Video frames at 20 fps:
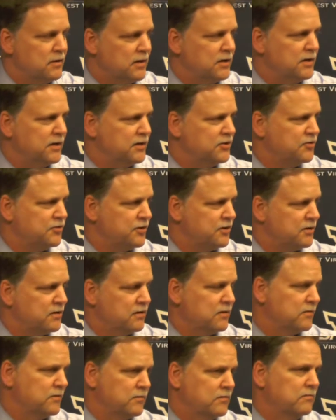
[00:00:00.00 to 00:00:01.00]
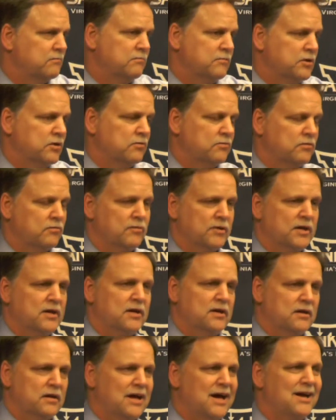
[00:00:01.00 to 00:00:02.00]
And this year, you know, when we
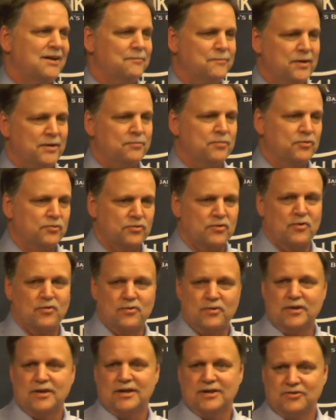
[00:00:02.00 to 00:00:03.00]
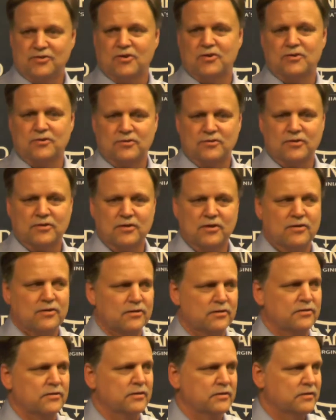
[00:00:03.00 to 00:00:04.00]
get a lot of people scoring, it's harder to
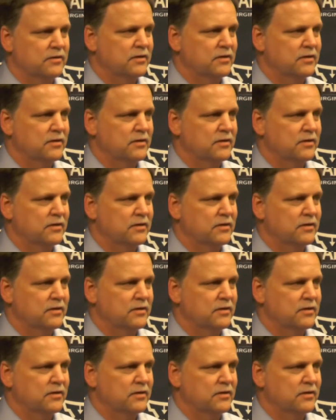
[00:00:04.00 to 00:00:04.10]
guard.